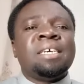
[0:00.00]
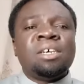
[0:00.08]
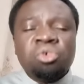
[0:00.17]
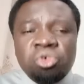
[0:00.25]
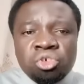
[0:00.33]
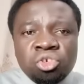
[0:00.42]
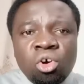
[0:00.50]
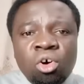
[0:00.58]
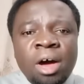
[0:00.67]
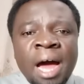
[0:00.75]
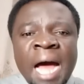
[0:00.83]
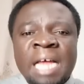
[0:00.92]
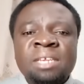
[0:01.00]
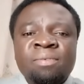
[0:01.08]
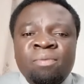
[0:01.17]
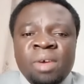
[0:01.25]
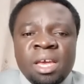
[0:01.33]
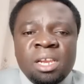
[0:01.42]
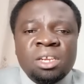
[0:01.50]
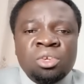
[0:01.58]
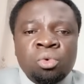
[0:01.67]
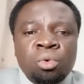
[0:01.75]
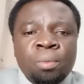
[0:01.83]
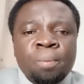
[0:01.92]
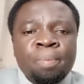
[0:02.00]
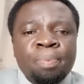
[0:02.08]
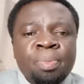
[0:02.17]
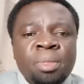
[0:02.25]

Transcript: Ruto has failed to